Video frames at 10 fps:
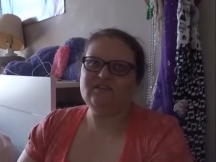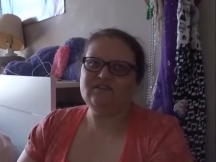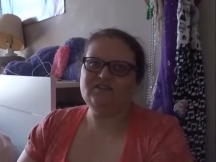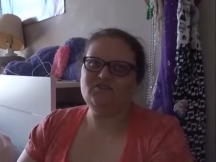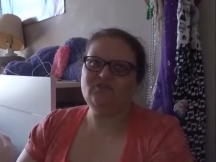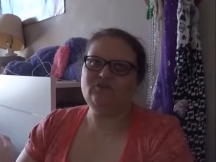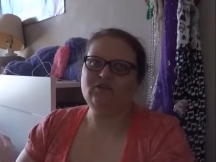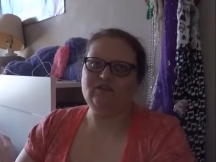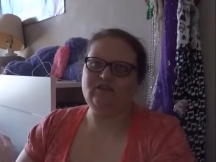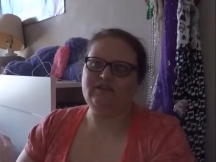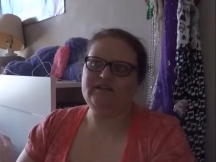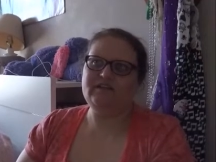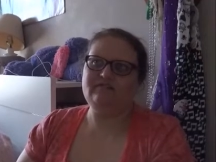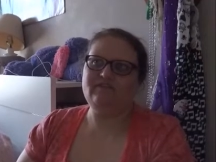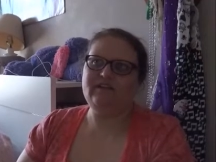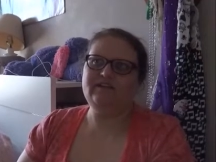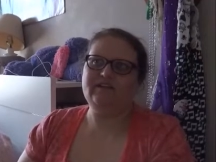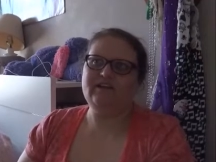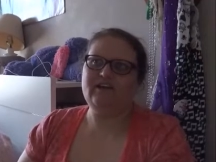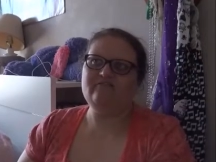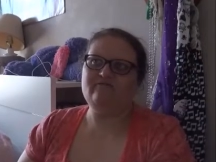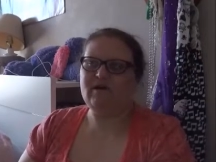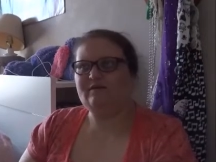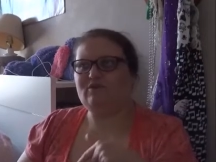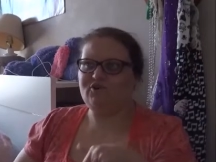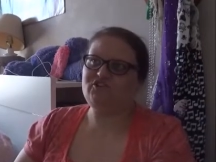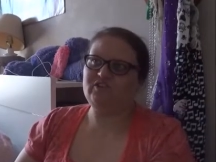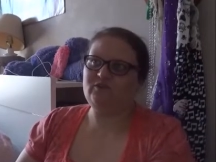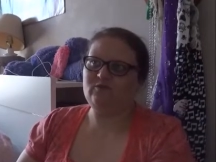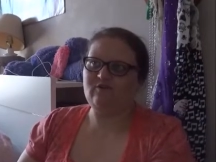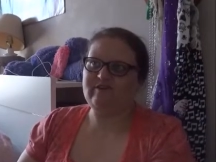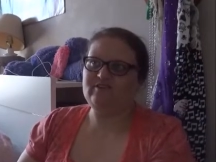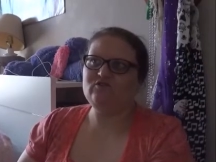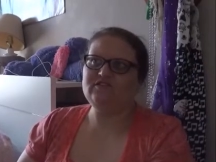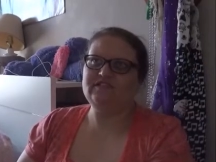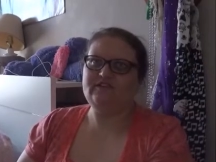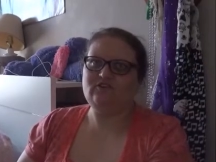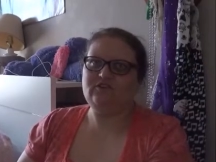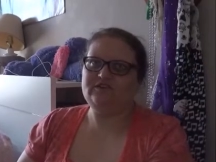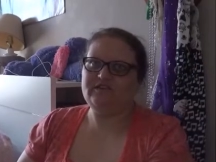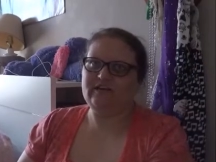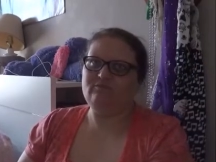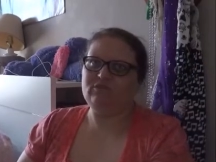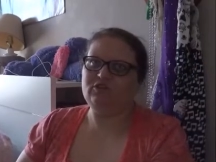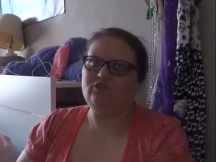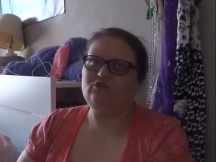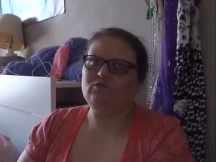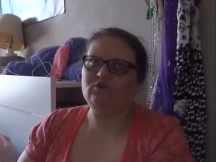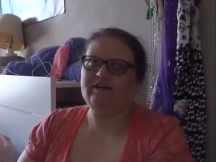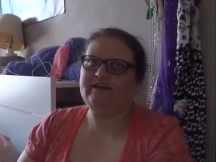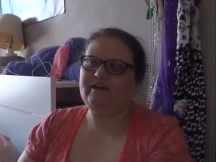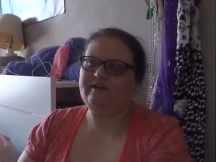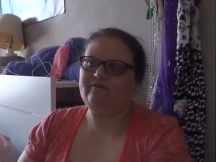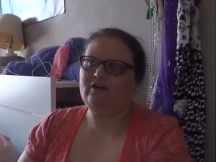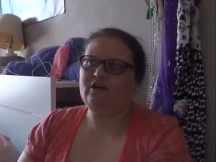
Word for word: So uh, in that vein, I have my March literary newsletter down below where I have